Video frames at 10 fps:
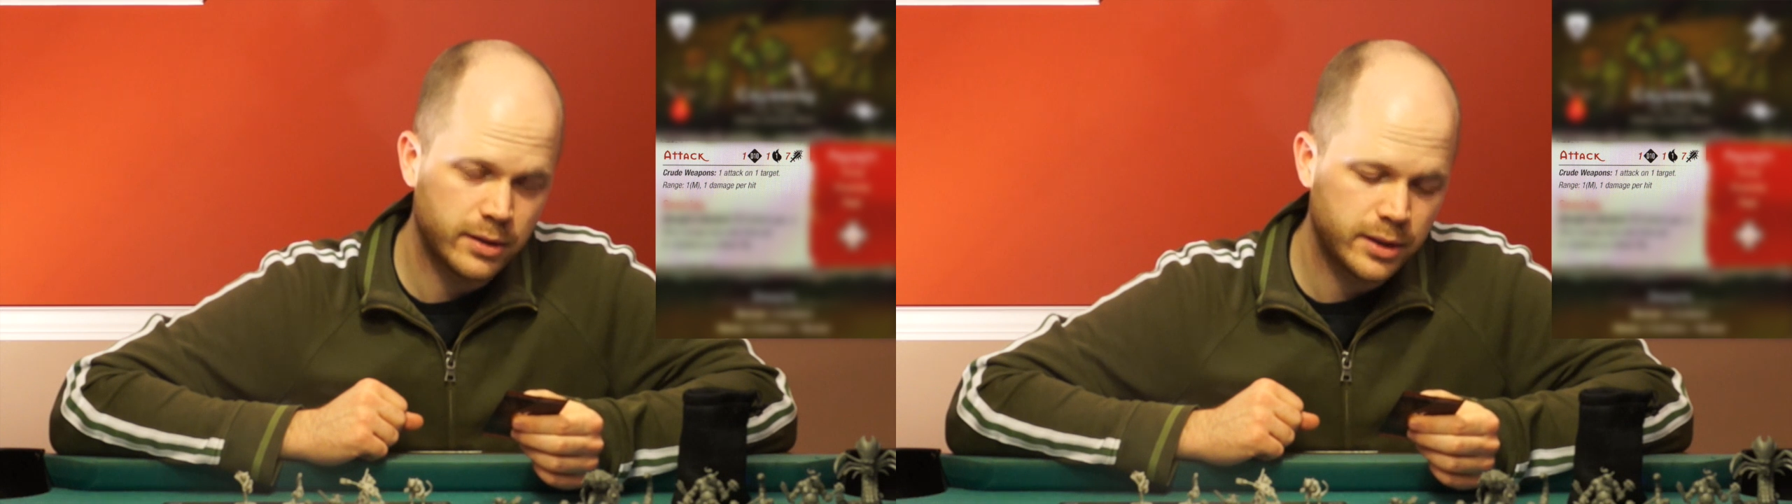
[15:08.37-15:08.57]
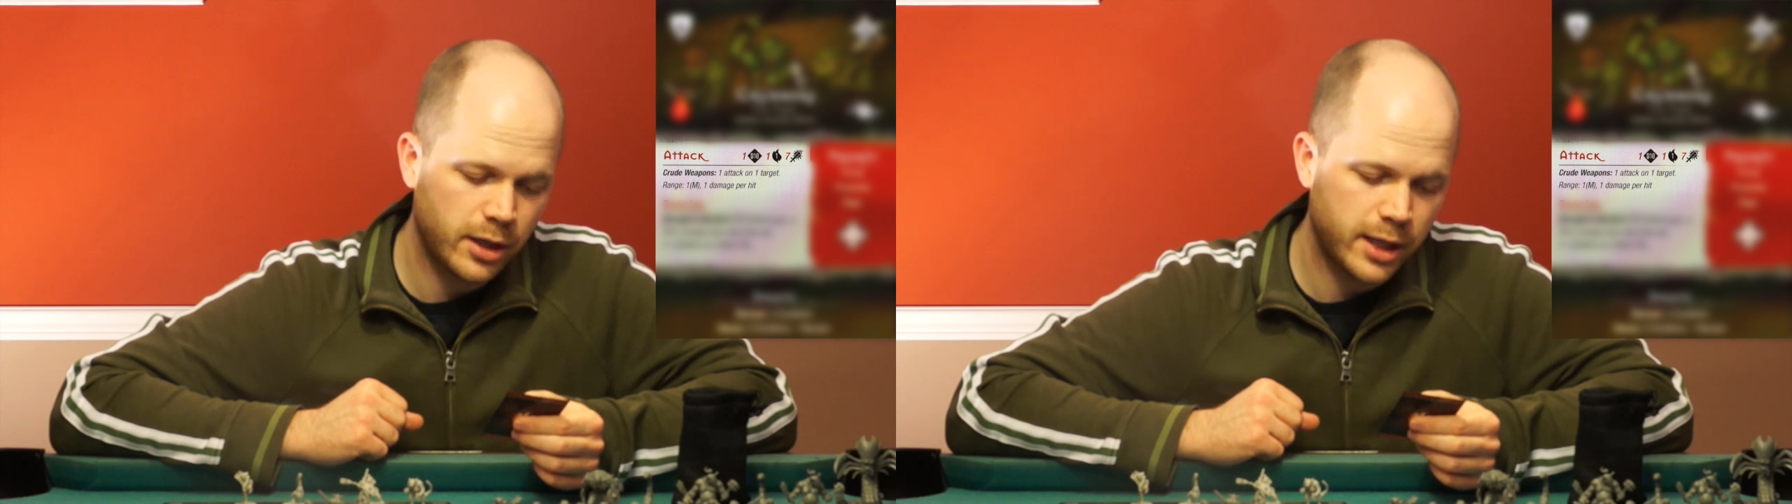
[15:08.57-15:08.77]

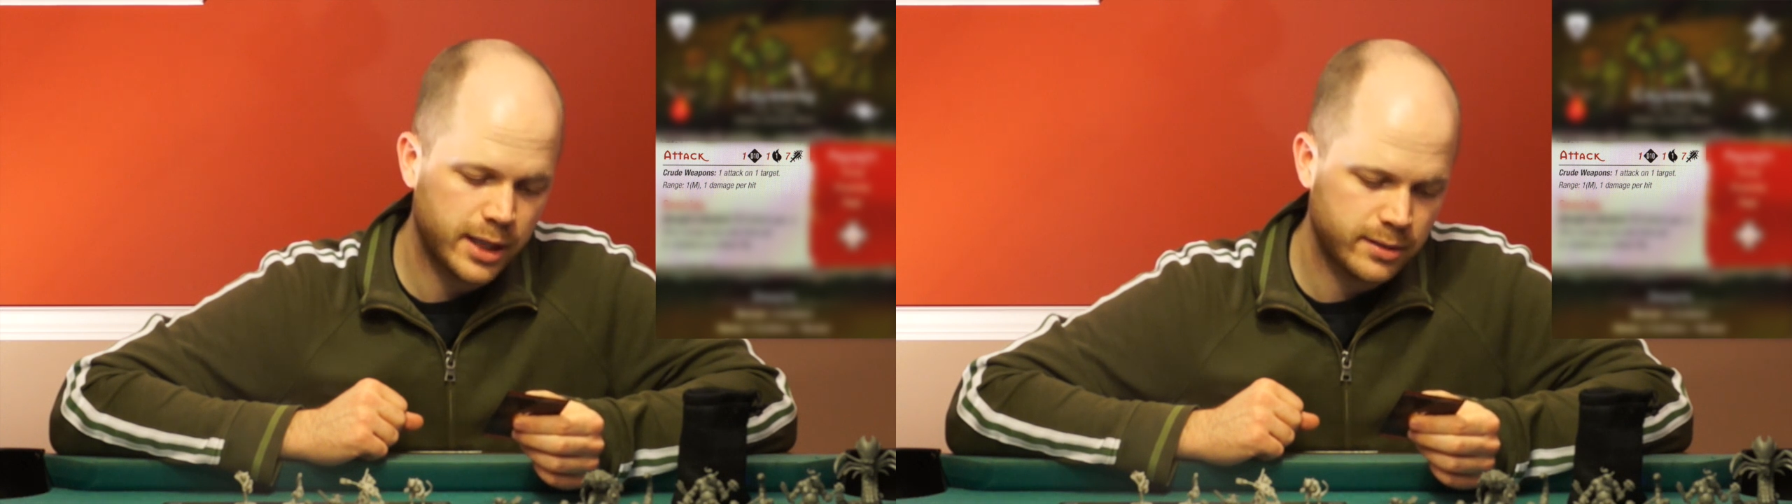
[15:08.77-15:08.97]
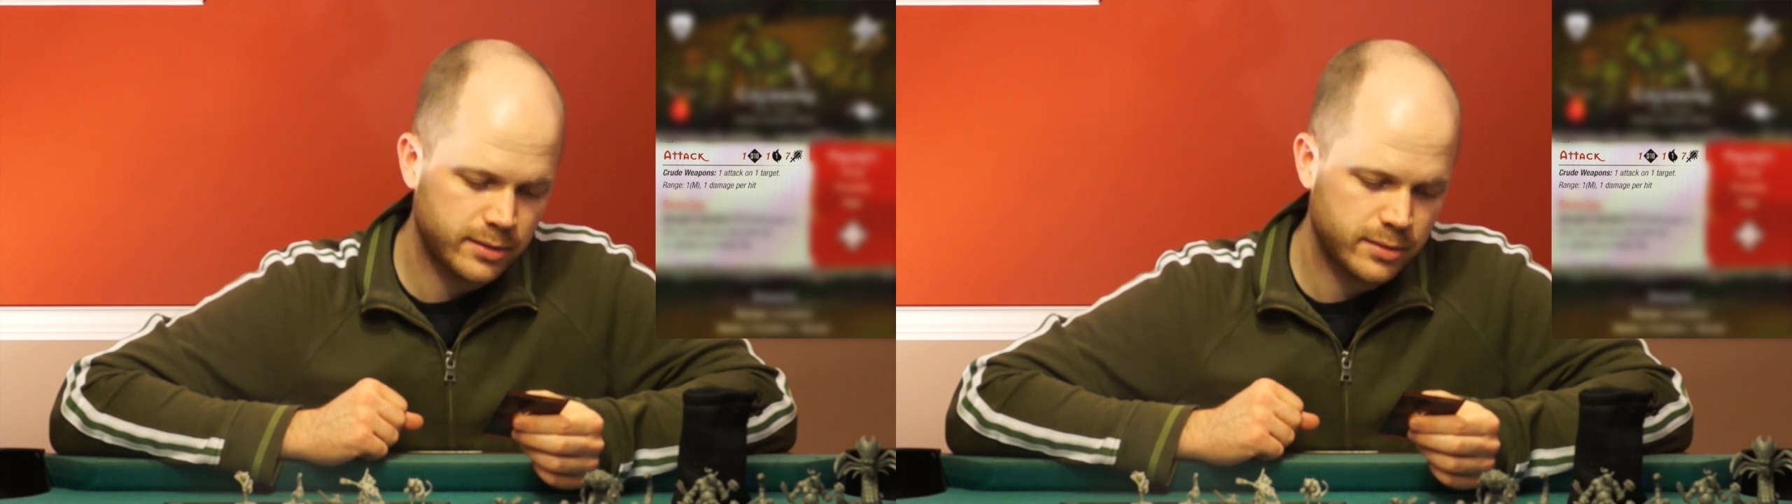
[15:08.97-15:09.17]

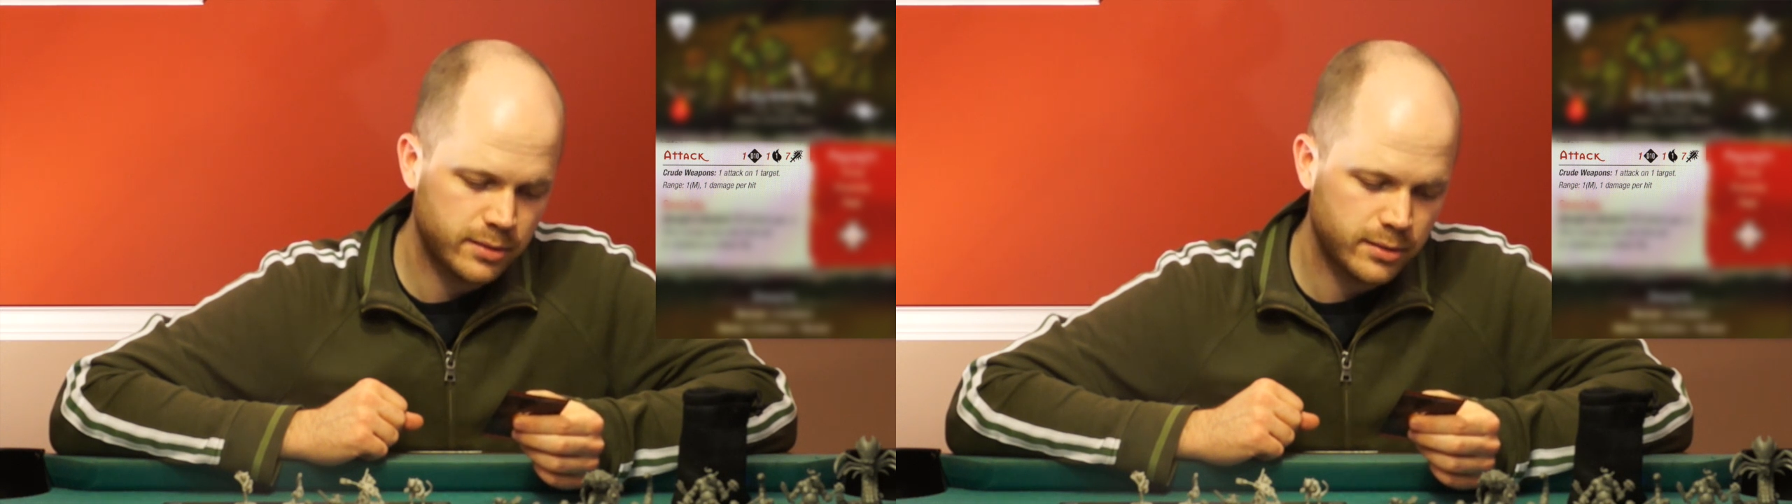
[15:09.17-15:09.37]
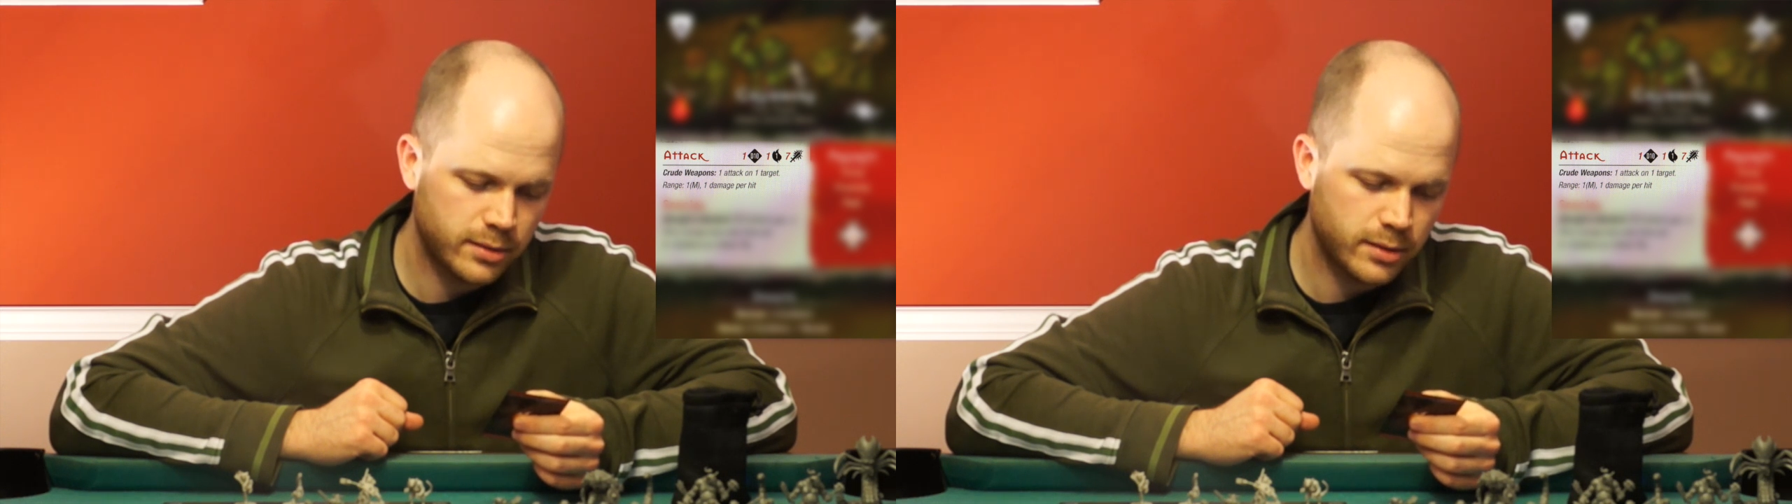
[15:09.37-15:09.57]

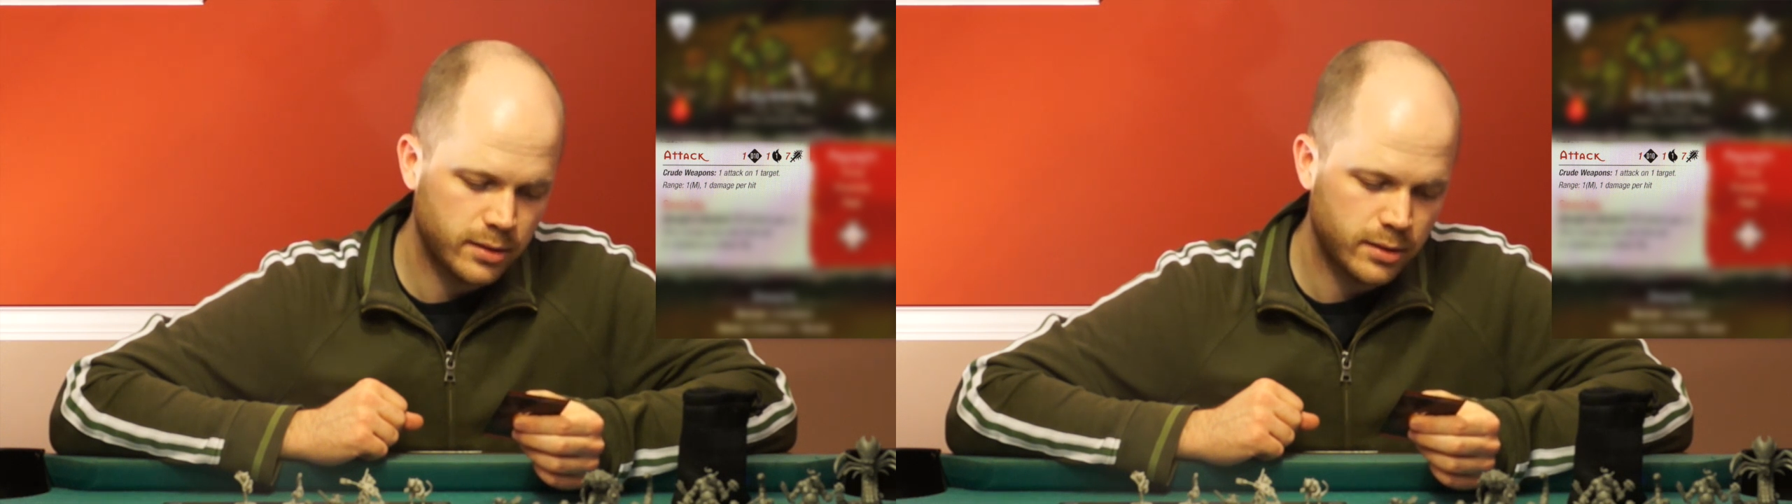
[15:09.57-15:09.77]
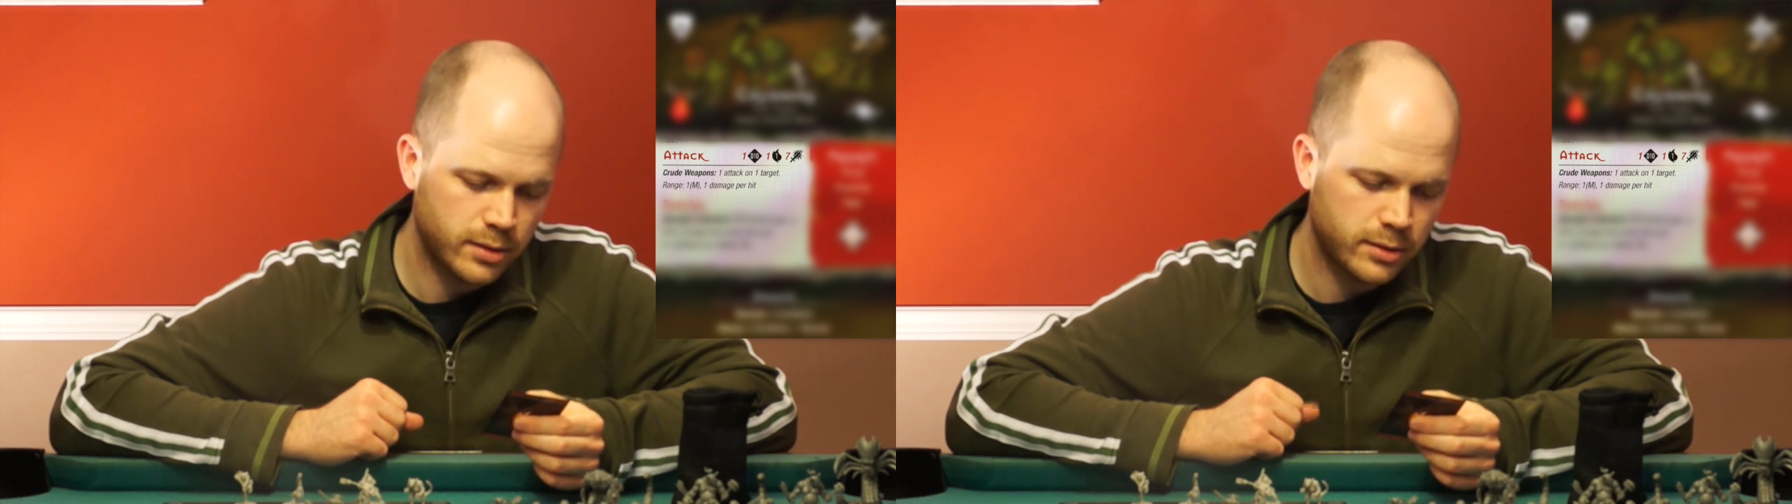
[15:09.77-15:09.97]

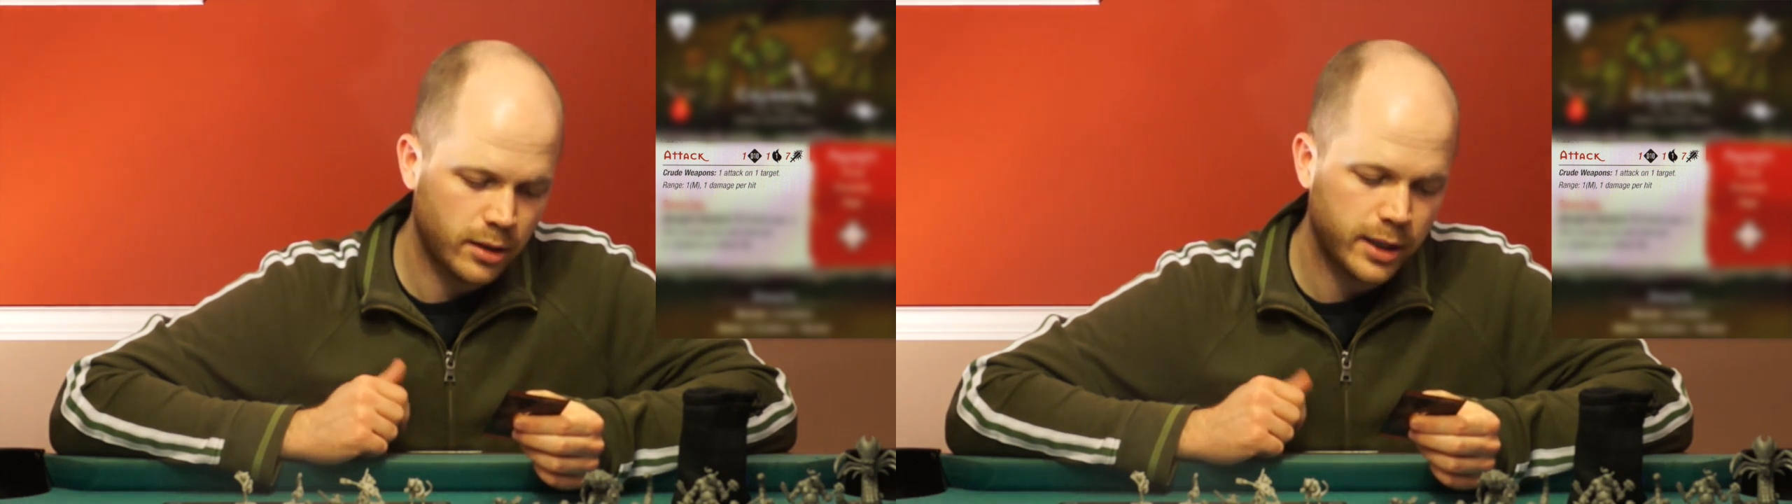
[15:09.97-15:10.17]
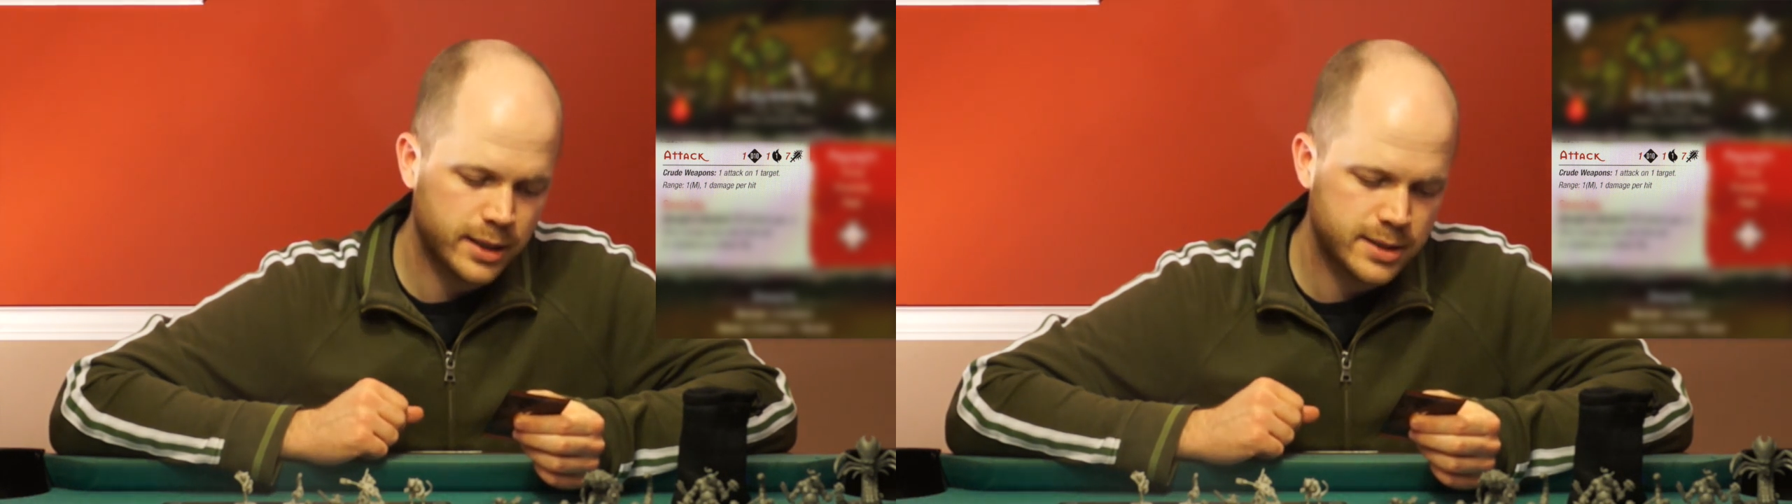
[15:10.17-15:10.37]

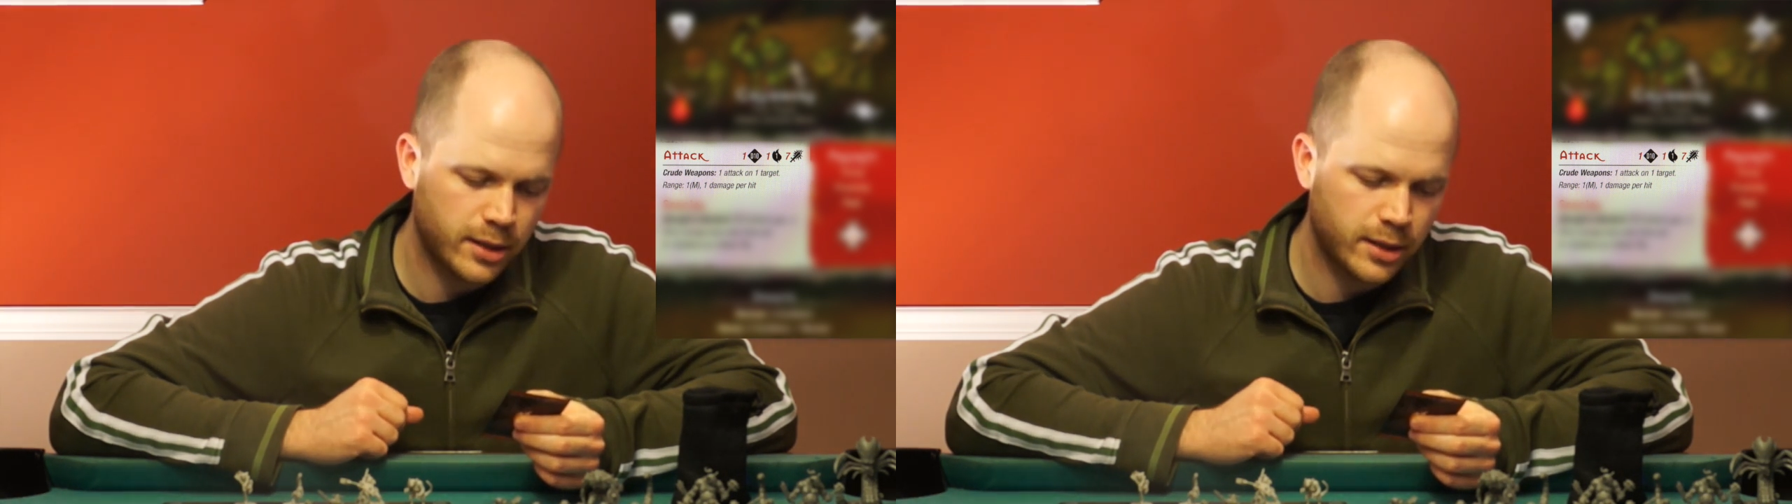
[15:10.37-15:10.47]
targets